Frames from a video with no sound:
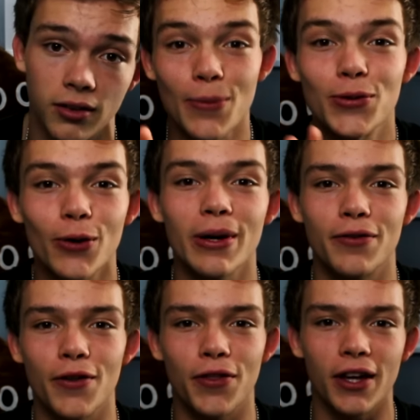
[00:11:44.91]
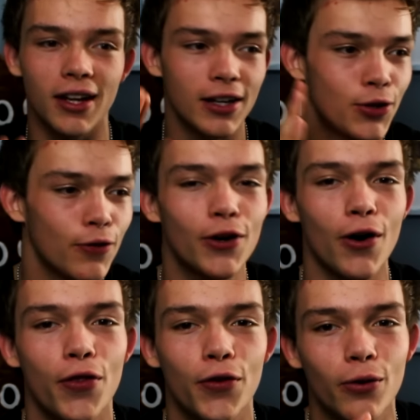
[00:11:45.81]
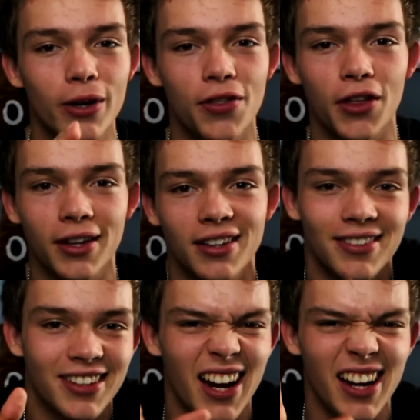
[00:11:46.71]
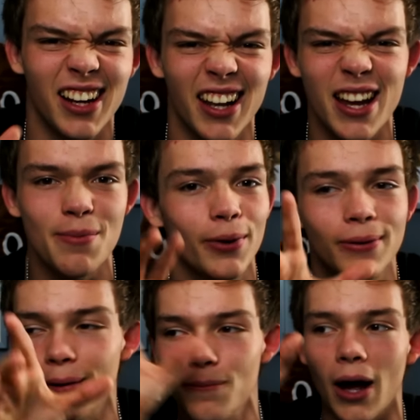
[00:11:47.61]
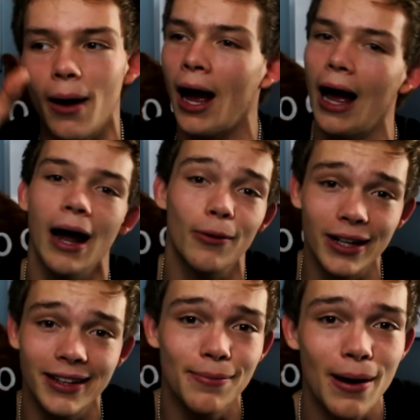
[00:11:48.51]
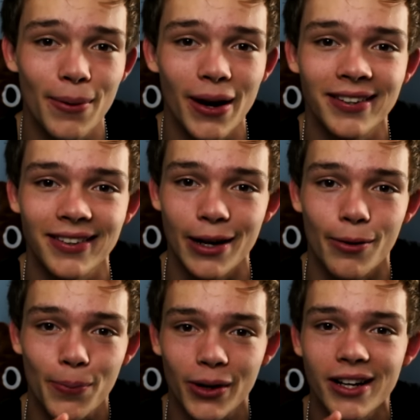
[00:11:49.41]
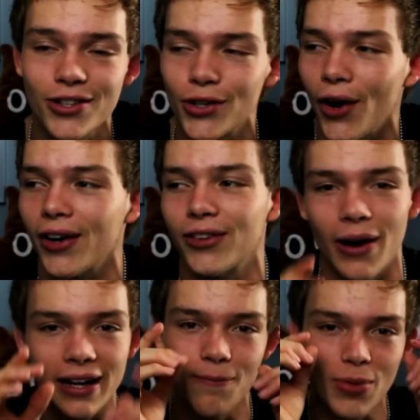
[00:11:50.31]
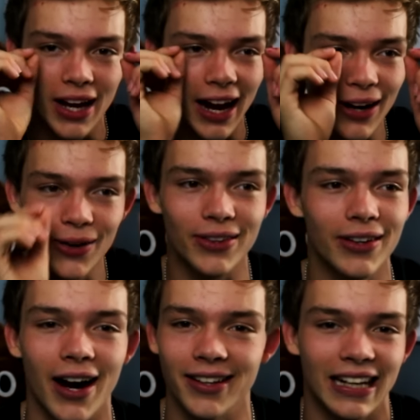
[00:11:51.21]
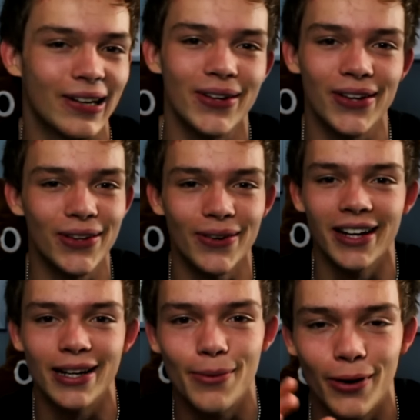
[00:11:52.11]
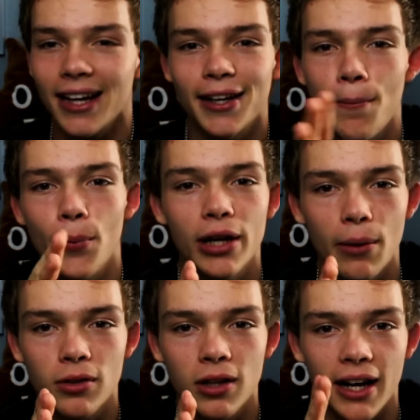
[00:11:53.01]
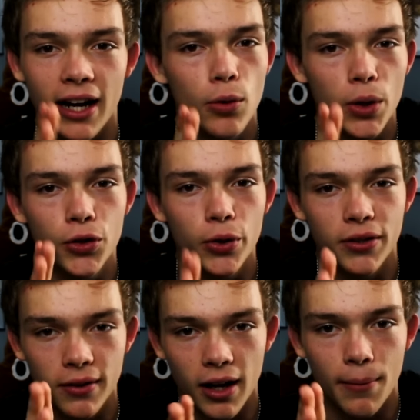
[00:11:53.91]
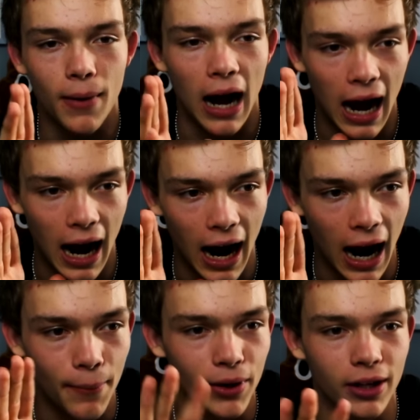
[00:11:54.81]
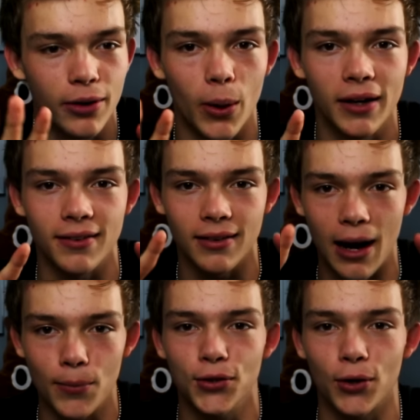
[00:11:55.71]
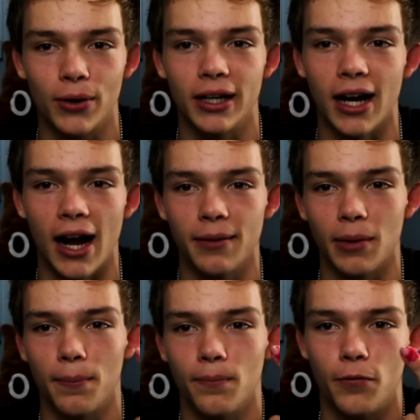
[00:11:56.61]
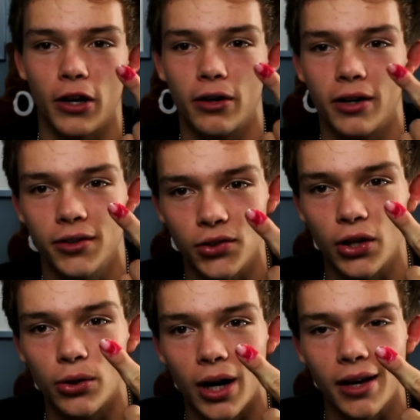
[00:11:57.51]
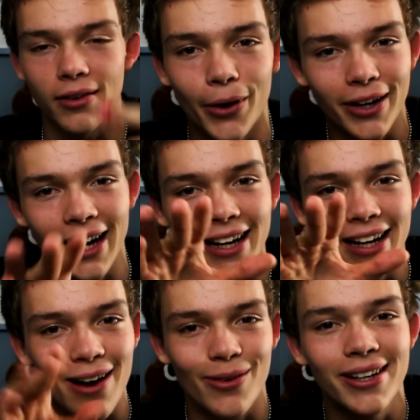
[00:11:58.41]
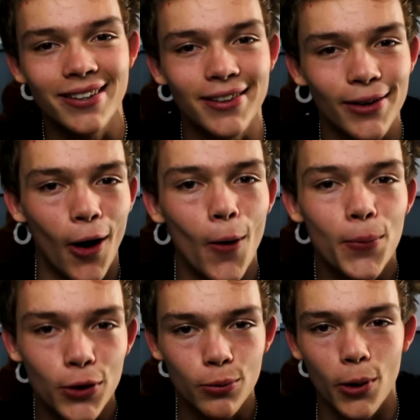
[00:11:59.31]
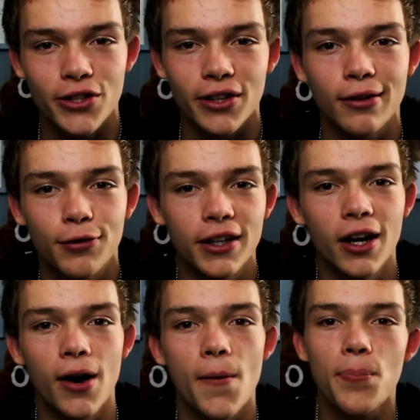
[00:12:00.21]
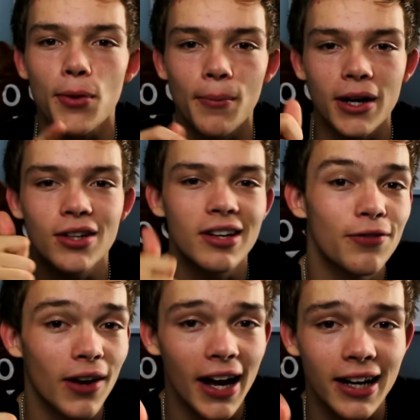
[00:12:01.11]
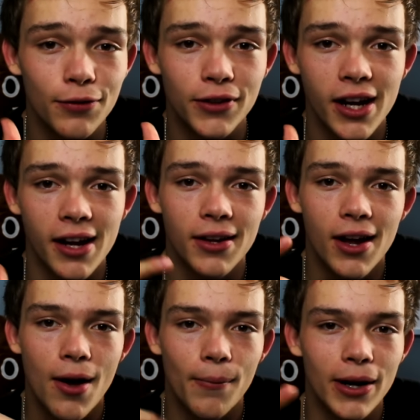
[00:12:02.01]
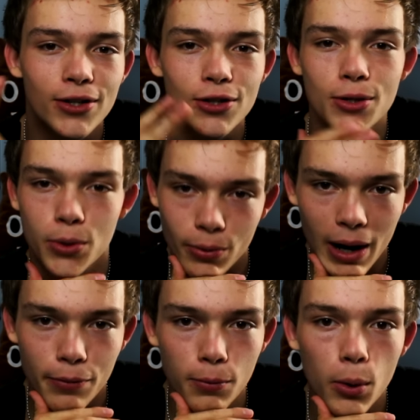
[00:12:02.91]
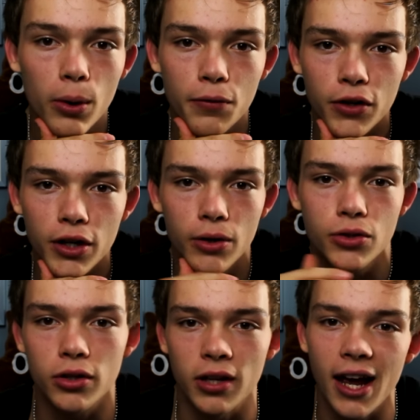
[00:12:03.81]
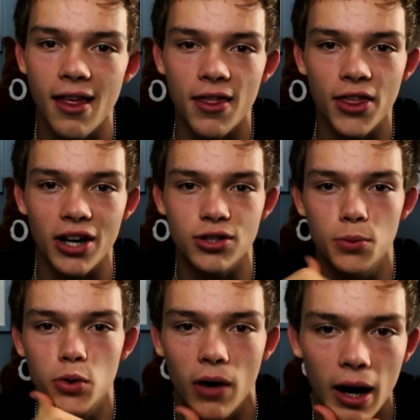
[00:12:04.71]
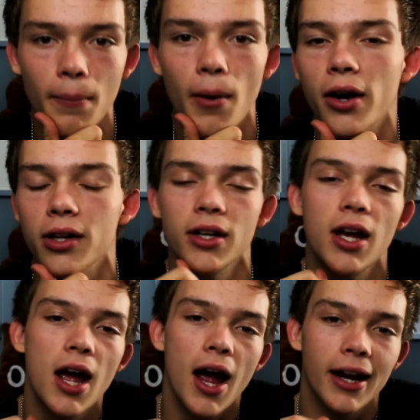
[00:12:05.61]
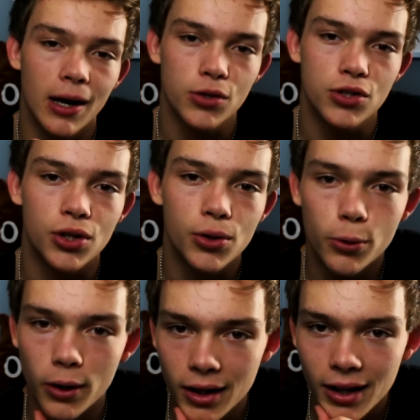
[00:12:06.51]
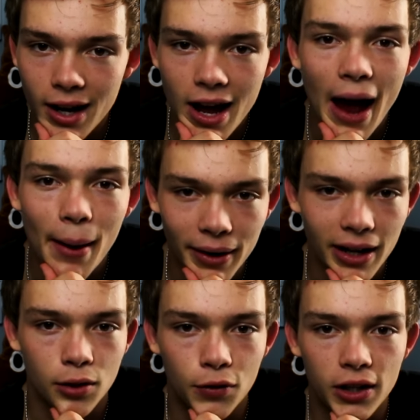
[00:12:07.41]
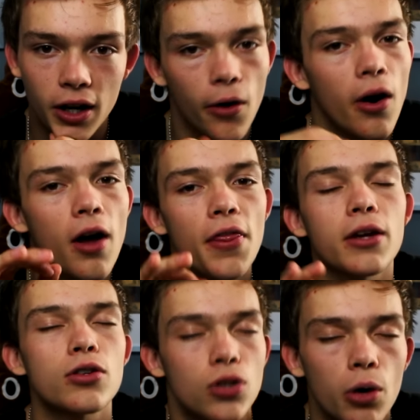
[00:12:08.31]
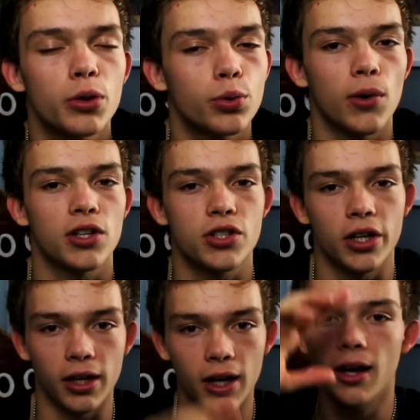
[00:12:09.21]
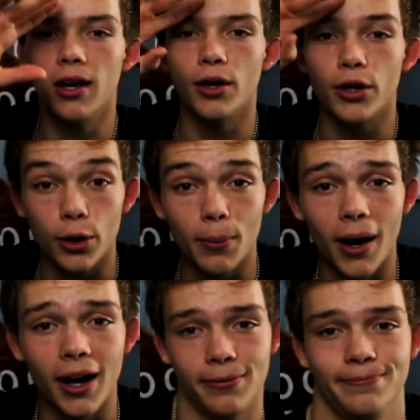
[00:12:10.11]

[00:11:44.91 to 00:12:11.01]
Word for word: So I'm sorry if you think that I should have gone through and you think this is kind of lame, but I'm, um, I really did my best and they were pretty in shock. So I, I looked in their eyes and I couldn't do it anymore. At that point, I was like, I don't want to do this to them I'm gonna quit. I'm sorry and my finger is still red. But okay, I really still hope you watching this video. Make sure to leave a like if you did. Make sure to subscribe for more if you're new. Just hit that subscribe button and I will see you in our next video. Thank you so much for watching. Goodbye.